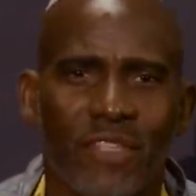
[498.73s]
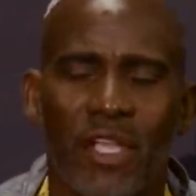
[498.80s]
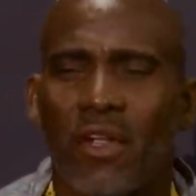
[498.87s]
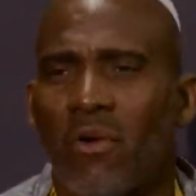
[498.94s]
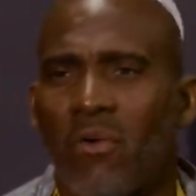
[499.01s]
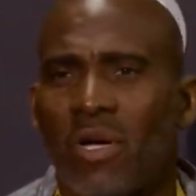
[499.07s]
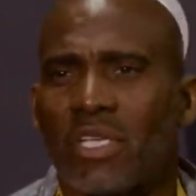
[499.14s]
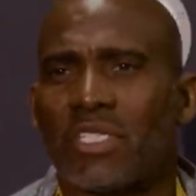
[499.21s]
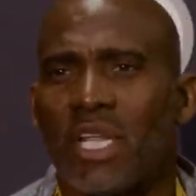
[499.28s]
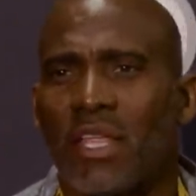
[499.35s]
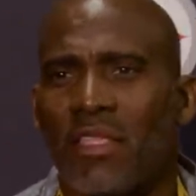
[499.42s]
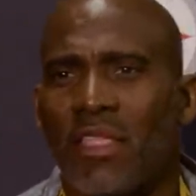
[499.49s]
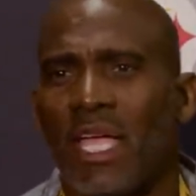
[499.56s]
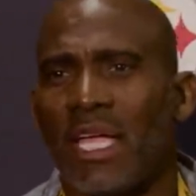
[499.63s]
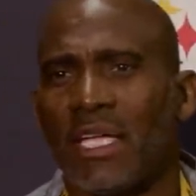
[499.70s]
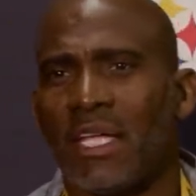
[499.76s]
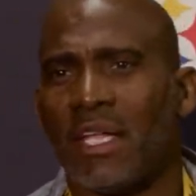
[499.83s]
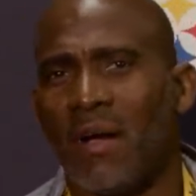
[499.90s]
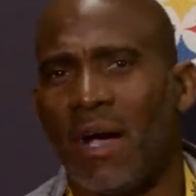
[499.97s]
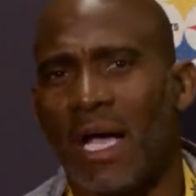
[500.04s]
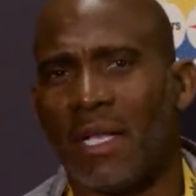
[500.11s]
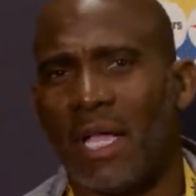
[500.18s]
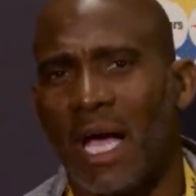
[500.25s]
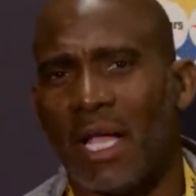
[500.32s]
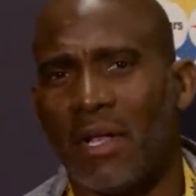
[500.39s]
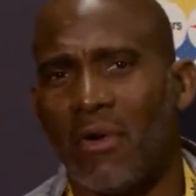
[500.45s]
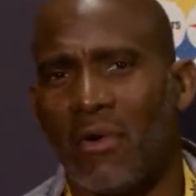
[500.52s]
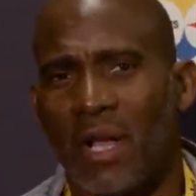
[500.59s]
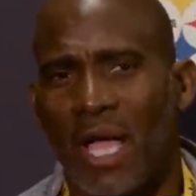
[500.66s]
You know, I
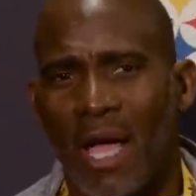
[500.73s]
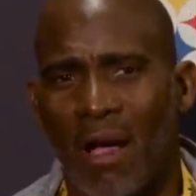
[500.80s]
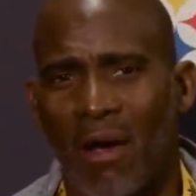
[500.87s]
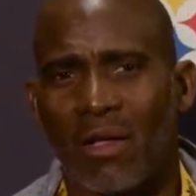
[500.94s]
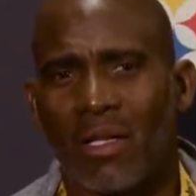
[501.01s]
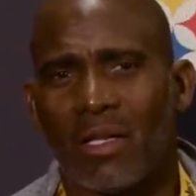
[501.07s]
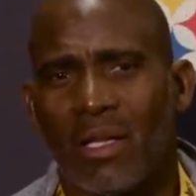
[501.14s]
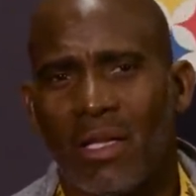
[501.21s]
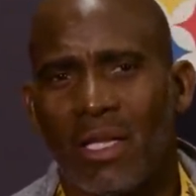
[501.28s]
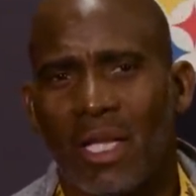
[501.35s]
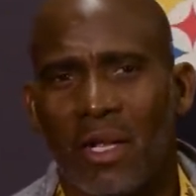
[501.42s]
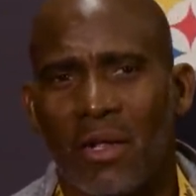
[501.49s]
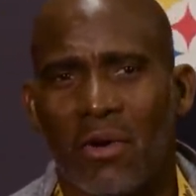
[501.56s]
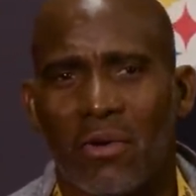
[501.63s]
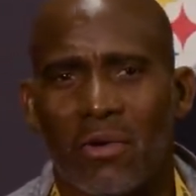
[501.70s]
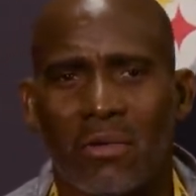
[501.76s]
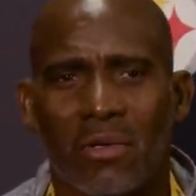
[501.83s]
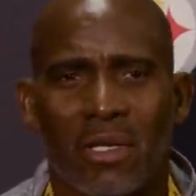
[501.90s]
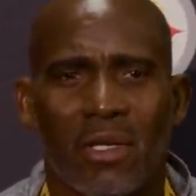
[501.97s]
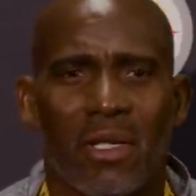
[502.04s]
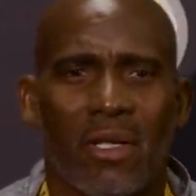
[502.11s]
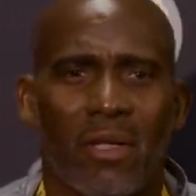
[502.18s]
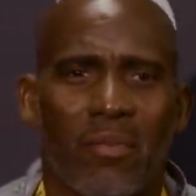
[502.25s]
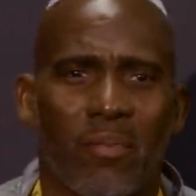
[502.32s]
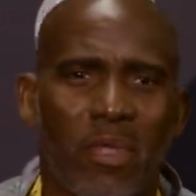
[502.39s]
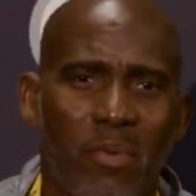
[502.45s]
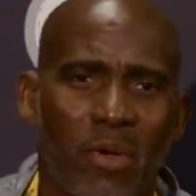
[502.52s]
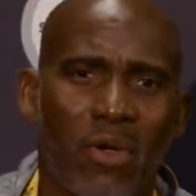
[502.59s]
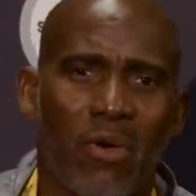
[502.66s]
know now, you know,
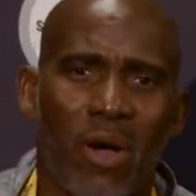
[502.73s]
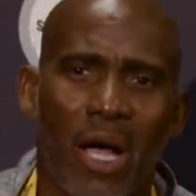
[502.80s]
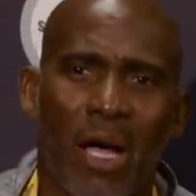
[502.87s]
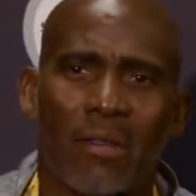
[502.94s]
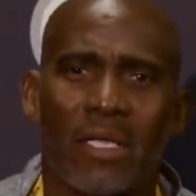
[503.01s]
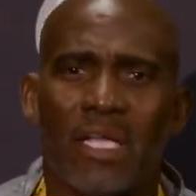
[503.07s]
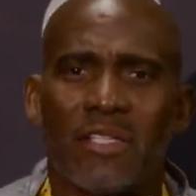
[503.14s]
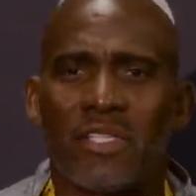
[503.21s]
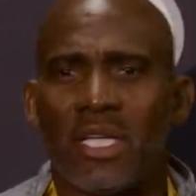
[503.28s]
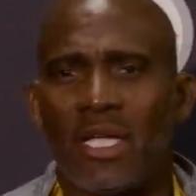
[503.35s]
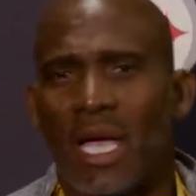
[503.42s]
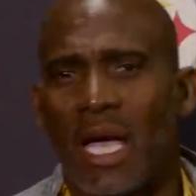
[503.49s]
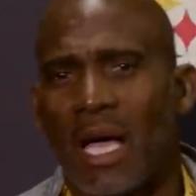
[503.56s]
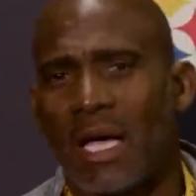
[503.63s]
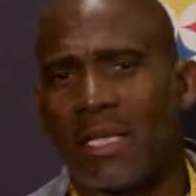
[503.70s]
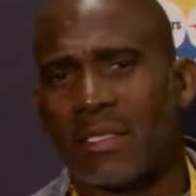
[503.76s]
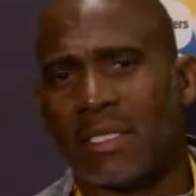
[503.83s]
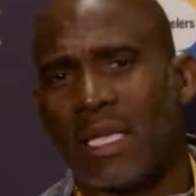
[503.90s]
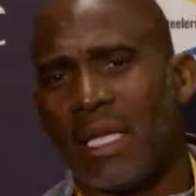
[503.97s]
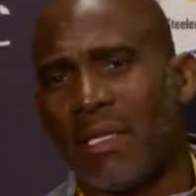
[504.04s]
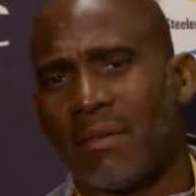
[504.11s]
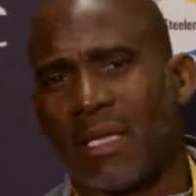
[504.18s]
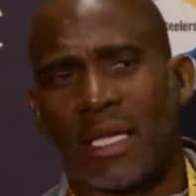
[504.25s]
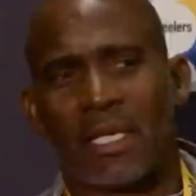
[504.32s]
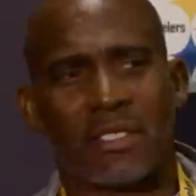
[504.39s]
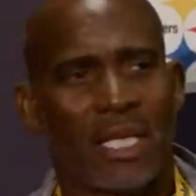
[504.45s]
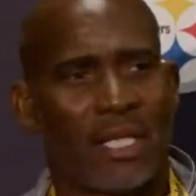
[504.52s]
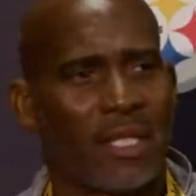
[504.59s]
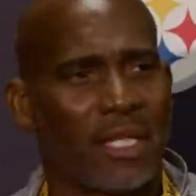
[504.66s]
people go out and they see guys and they, like you
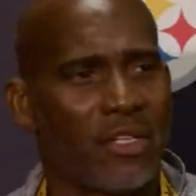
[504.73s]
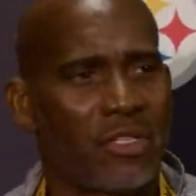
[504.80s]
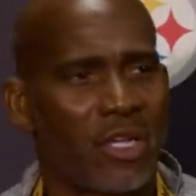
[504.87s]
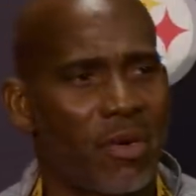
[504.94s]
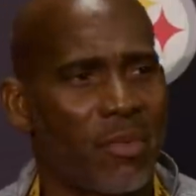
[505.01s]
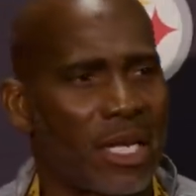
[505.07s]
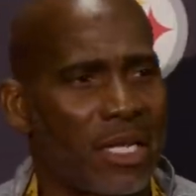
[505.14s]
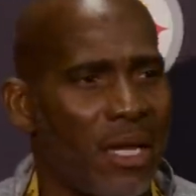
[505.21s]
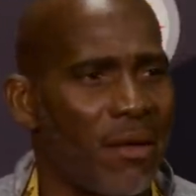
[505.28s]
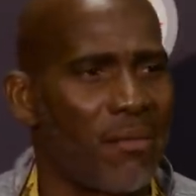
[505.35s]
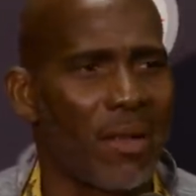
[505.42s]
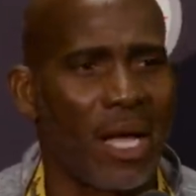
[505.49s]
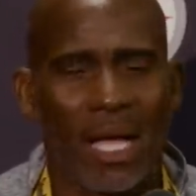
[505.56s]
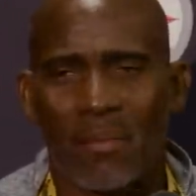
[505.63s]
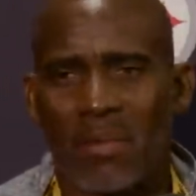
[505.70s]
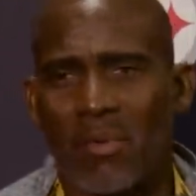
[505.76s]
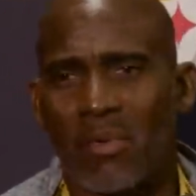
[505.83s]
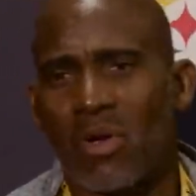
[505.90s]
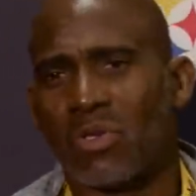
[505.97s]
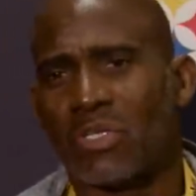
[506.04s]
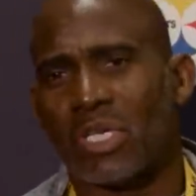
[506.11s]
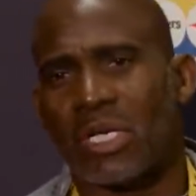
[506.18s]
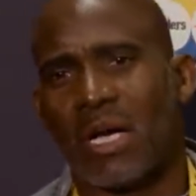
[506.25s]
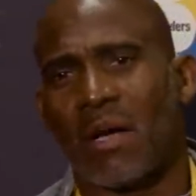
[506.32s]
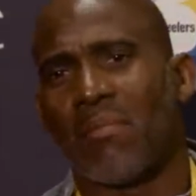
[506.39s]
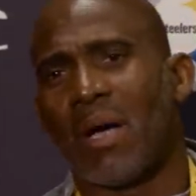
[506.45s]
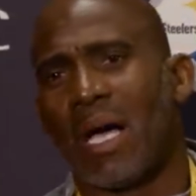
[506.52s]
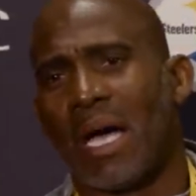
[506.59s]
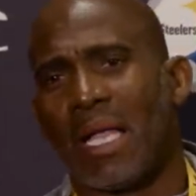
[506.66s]
said, I think you talk about a combine. People go to a
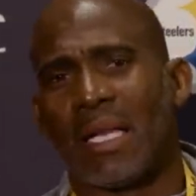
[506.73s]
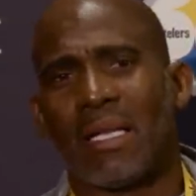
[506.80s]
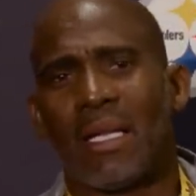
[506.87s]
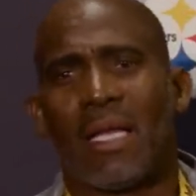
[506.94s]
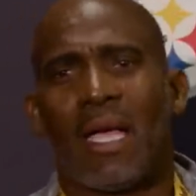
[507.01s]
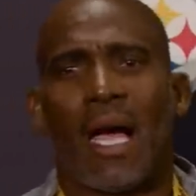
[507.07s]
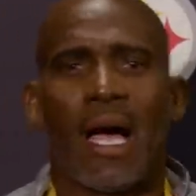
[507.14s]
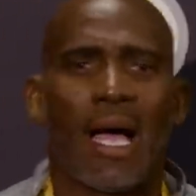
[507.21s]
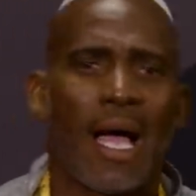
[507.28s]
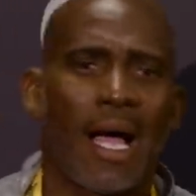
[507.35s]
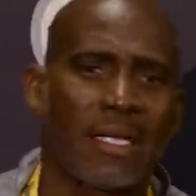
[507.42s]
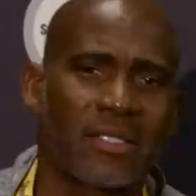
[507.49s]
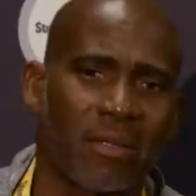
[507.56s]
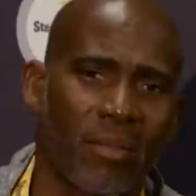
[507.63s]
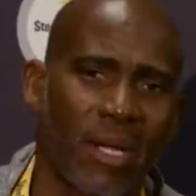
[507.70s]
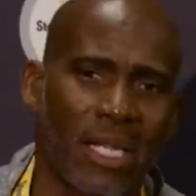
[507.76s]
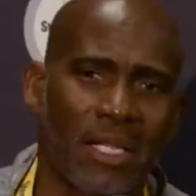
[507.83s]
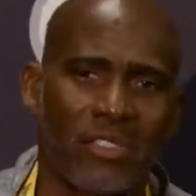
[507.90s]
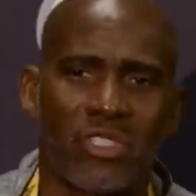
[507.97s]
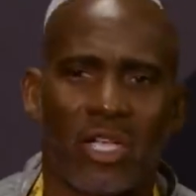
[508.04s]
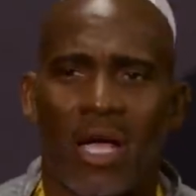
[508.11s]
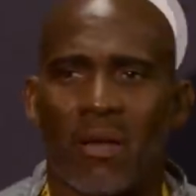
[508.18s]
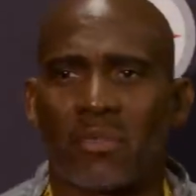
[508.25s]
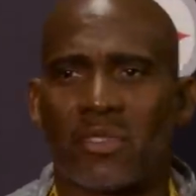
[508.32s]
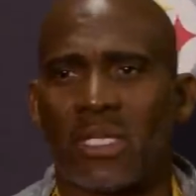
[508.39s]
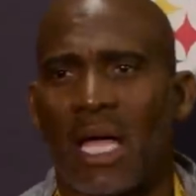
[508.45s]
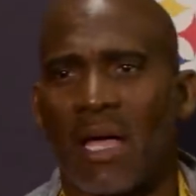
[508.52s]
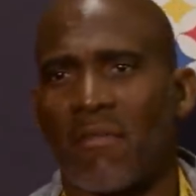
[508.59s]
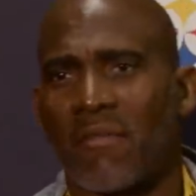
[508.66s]
combine and how high somebody jumps
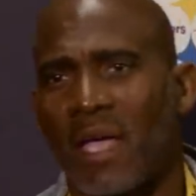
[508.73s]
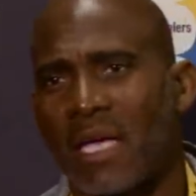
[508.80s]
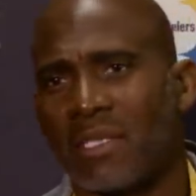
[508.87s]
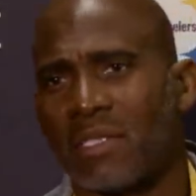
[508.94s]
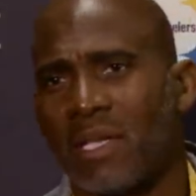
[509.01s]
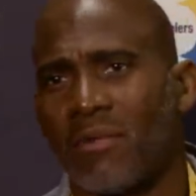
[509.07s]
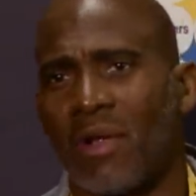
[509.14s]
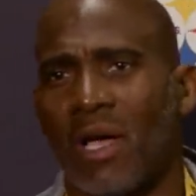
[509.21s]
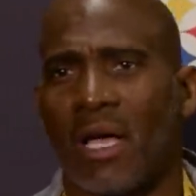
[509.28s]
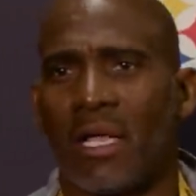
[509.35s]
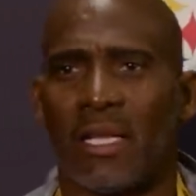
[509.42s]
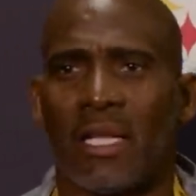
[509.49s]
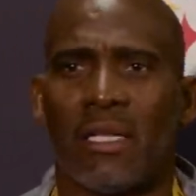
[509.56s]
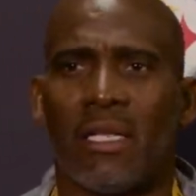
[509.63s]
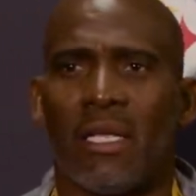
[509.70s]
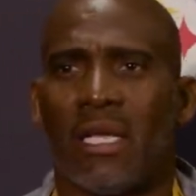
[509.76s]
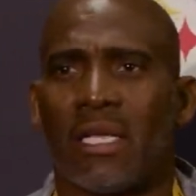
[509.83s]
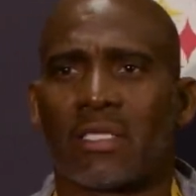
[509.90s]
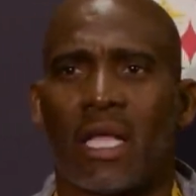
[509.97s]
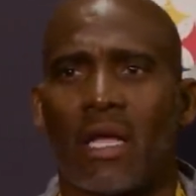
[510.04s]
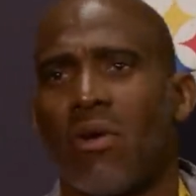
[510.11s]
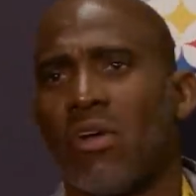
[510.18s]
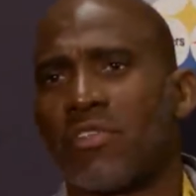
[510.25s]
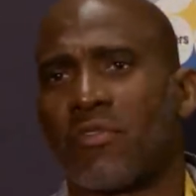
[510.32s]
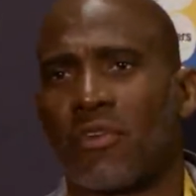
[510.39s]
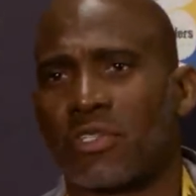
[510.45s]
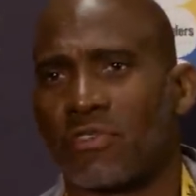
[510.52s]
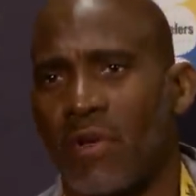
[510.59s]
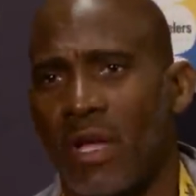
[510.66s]
and how fast they run, and it's like, oh, he's a
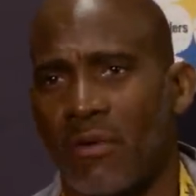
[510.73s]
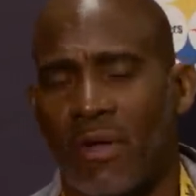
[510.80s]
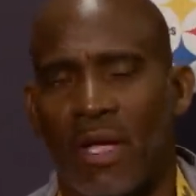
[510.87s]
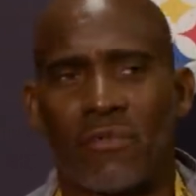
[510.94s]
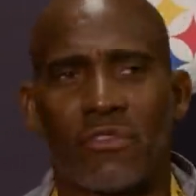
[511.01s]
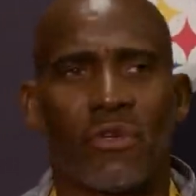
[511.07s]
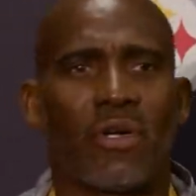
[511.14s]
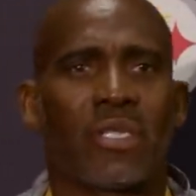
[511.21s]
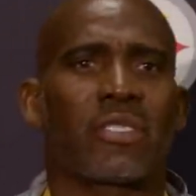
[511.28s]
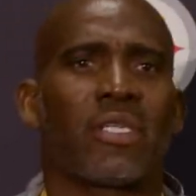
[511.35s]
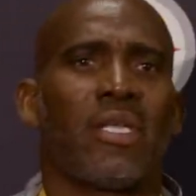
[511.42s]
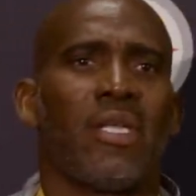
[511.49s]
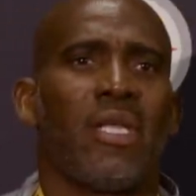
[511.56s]
first round draft choice.